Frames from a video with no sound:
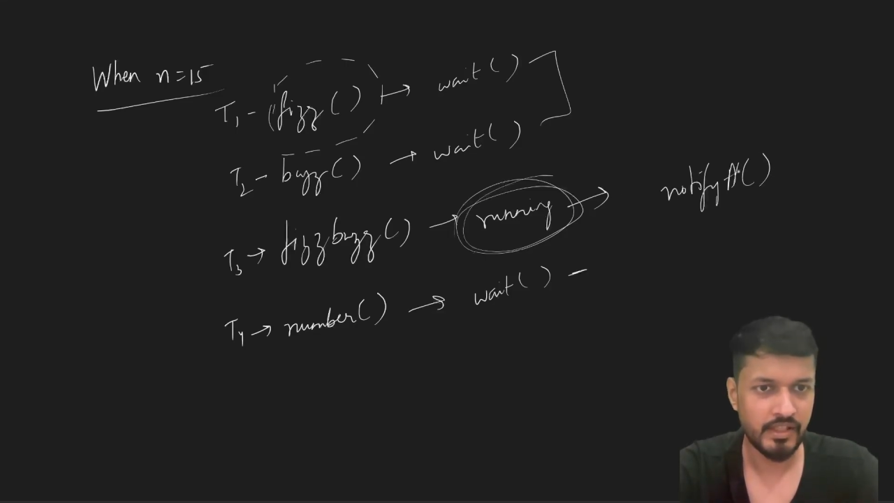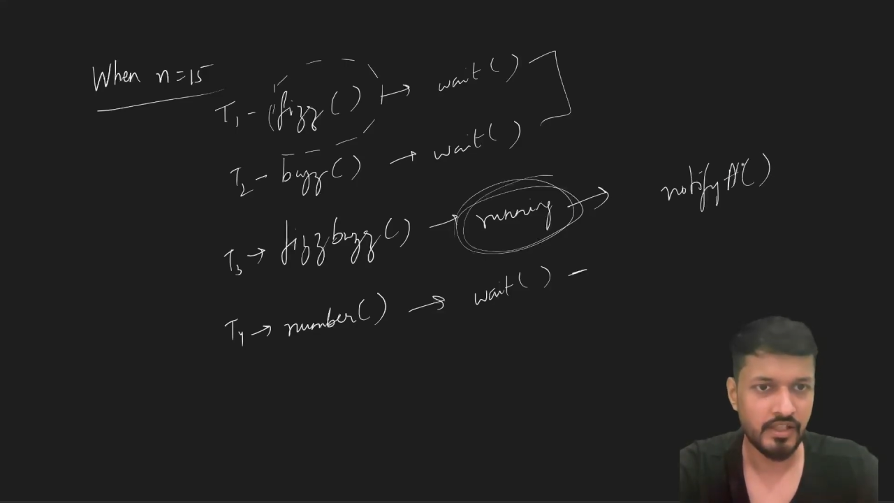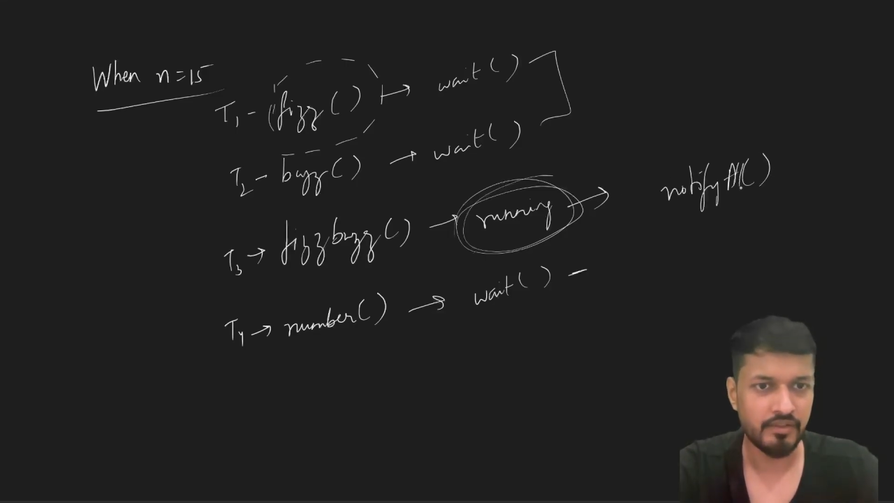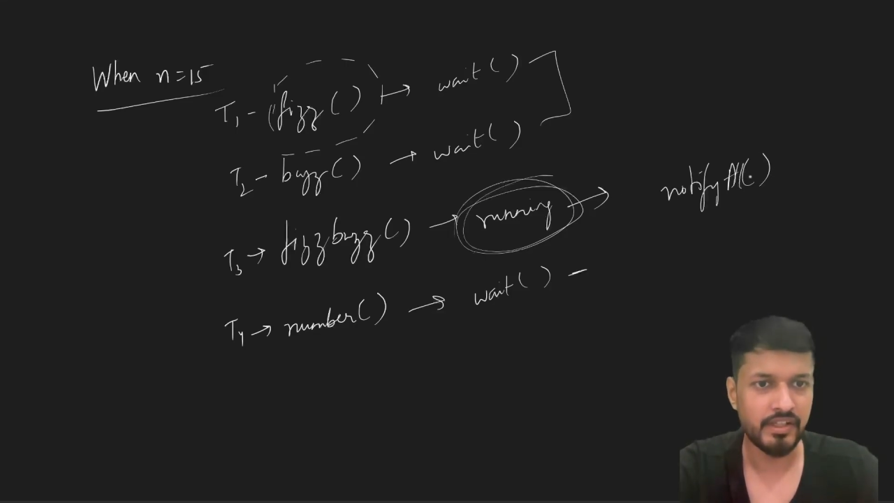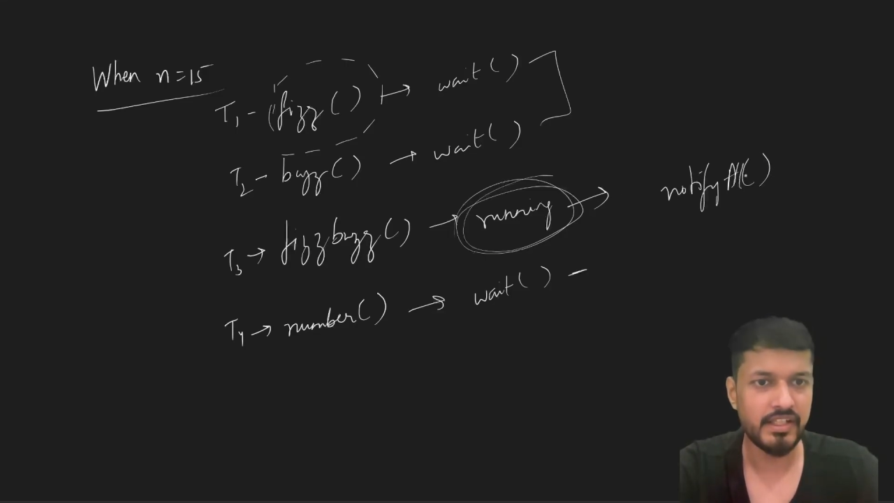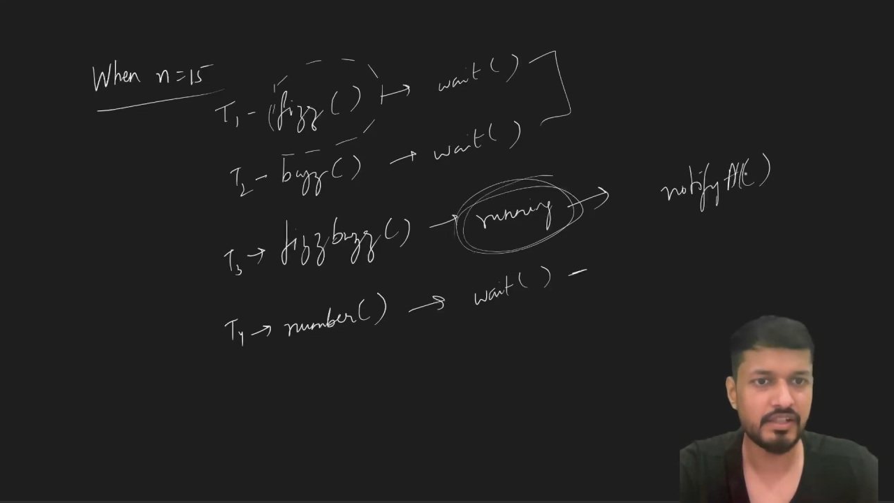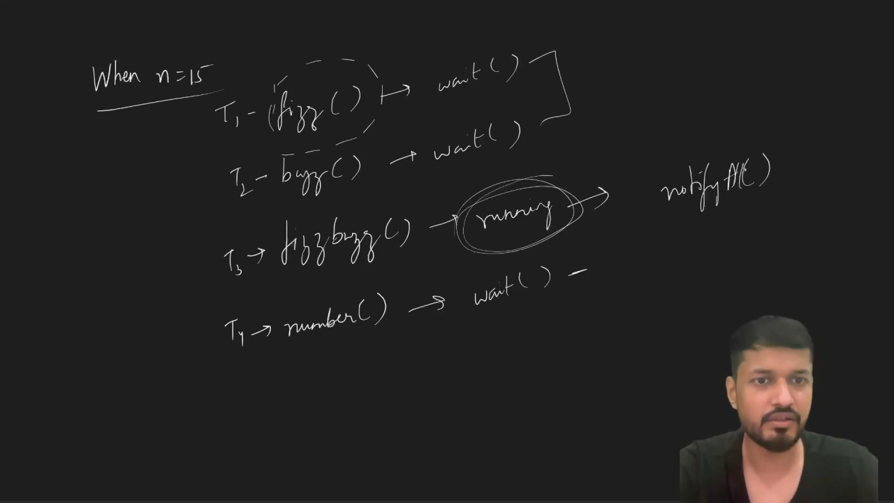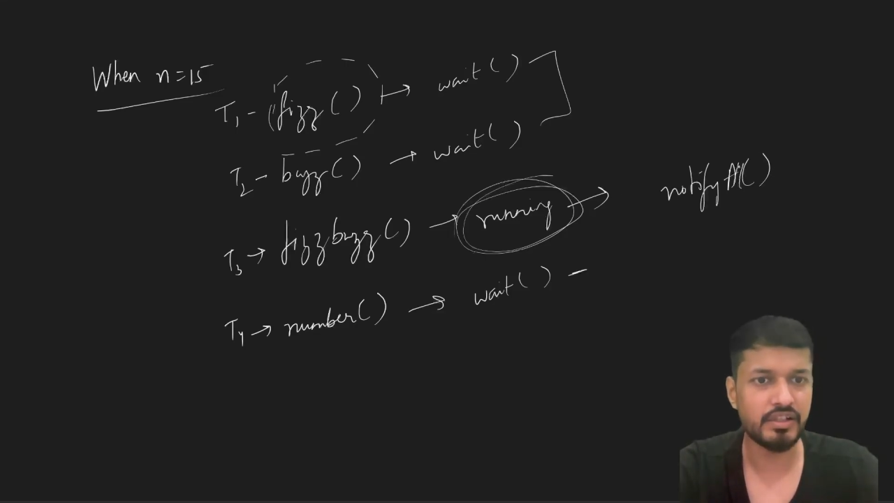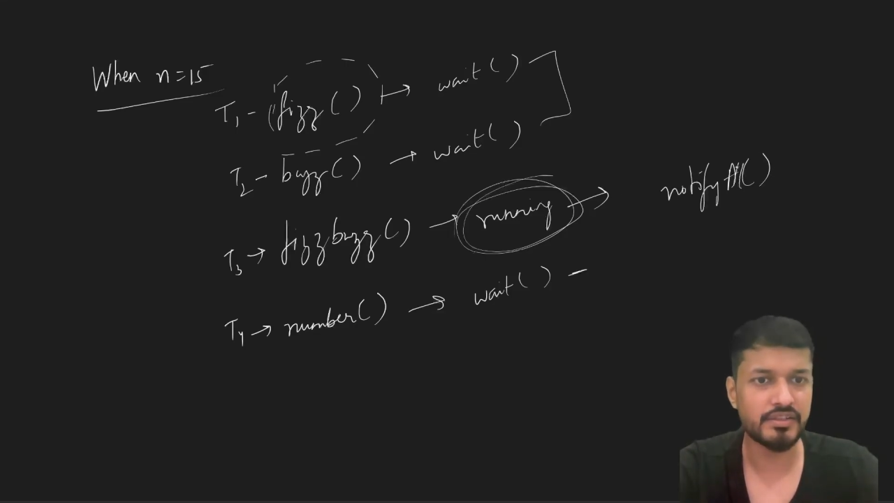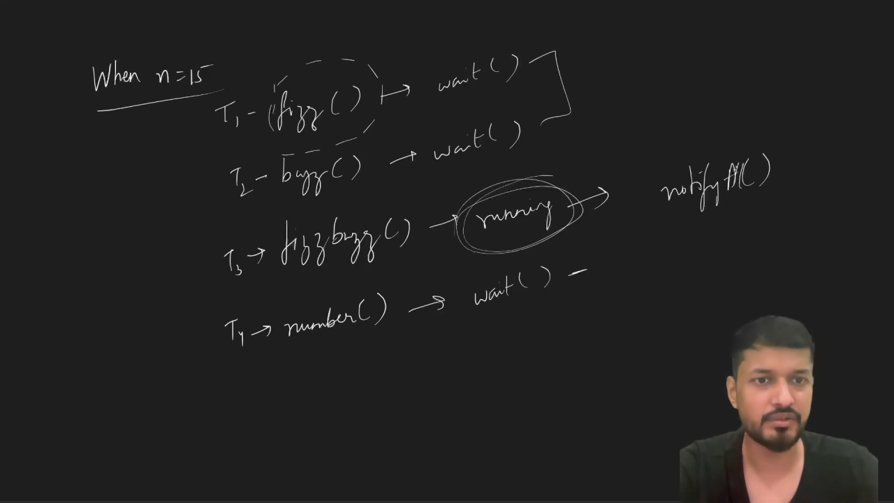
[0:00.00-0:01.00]
When it
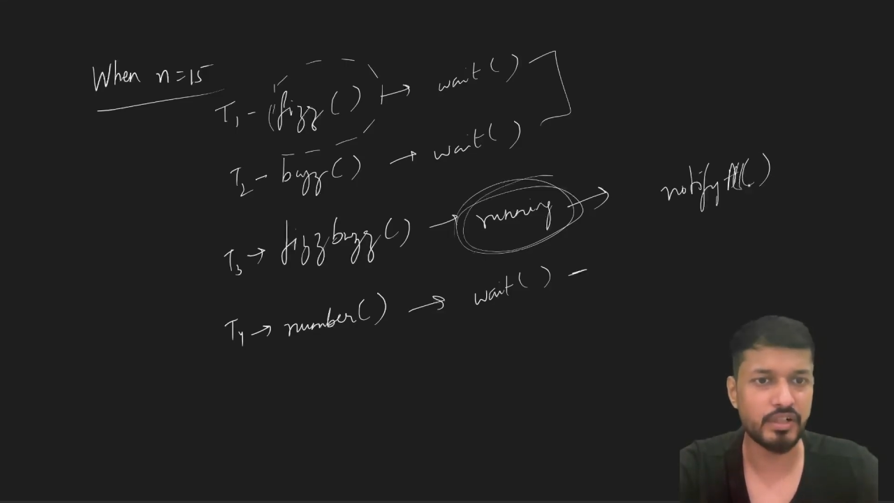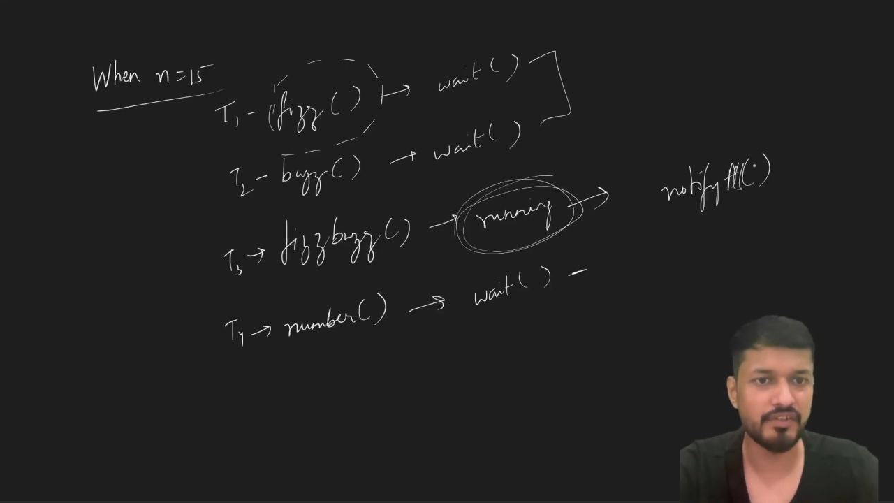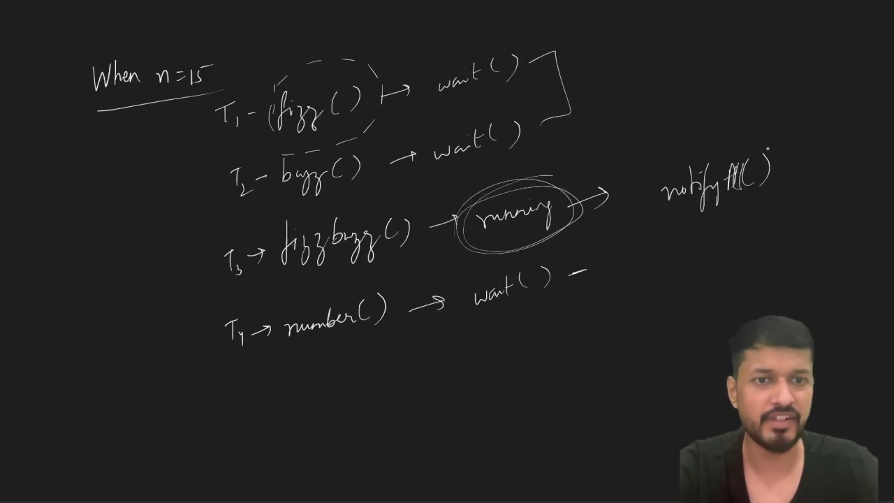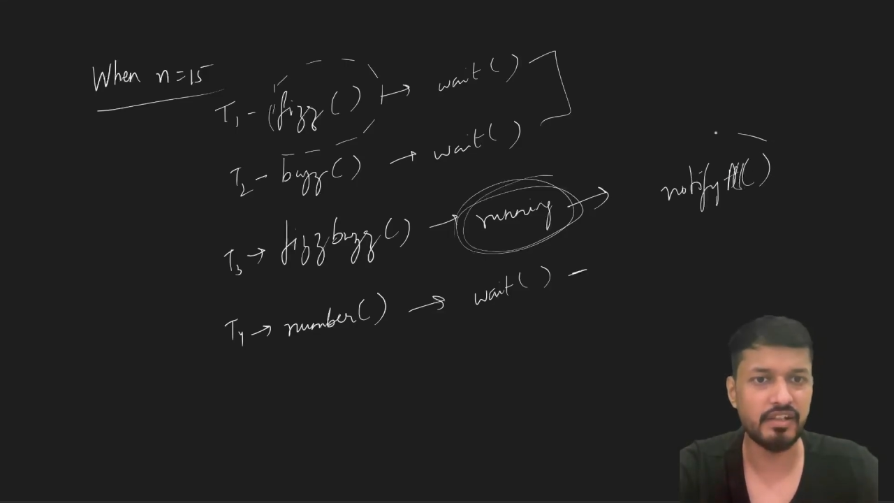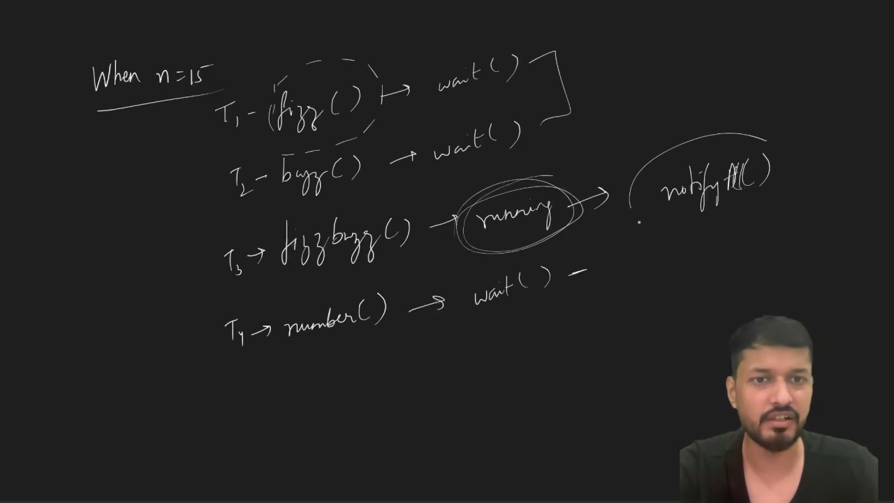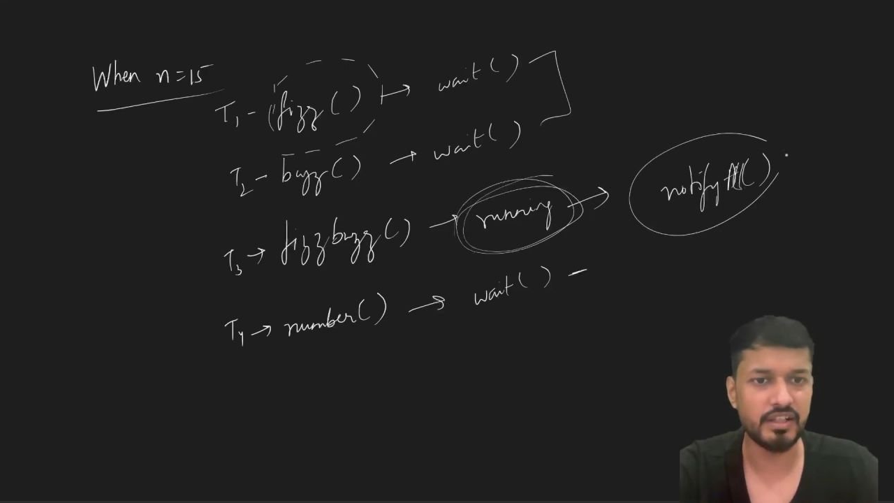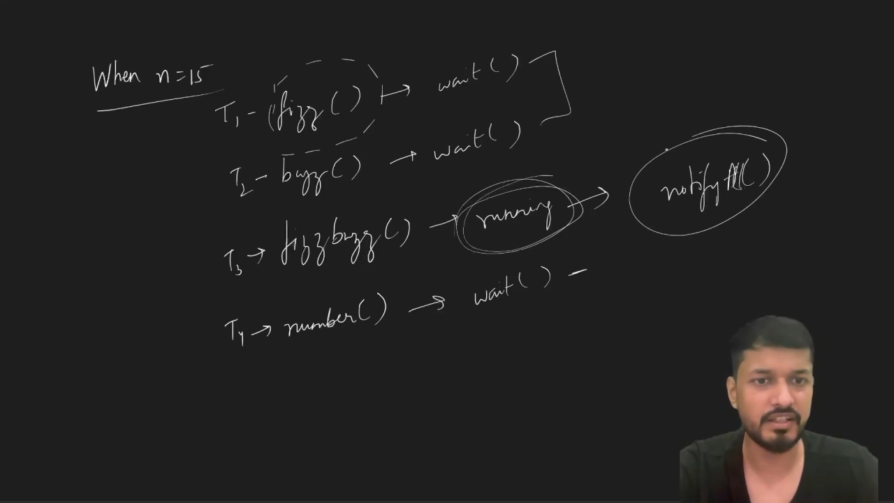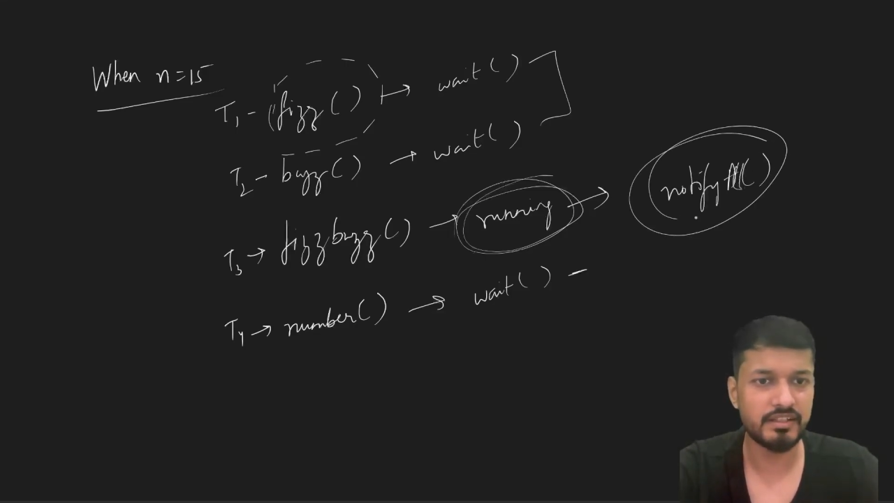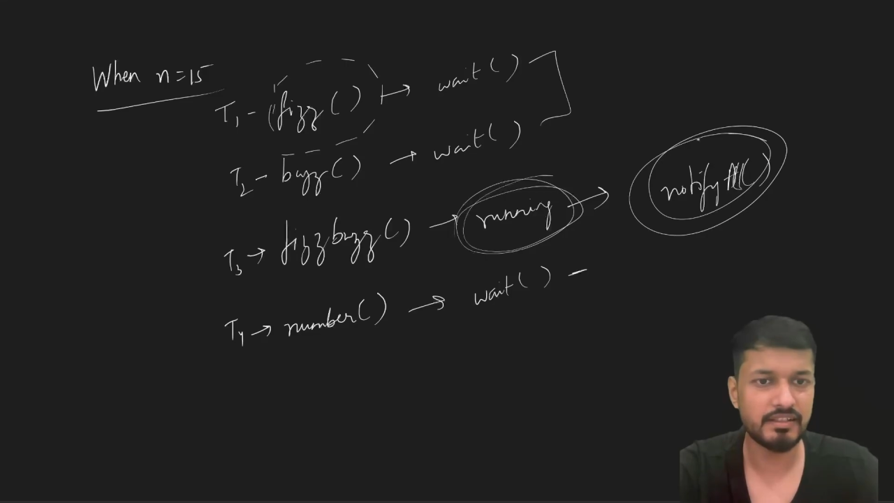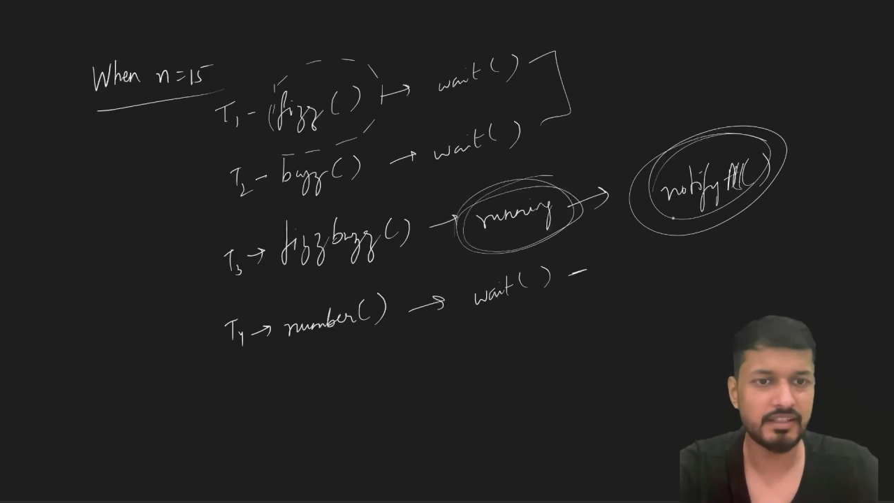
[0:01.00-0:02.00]
calls notifyAll,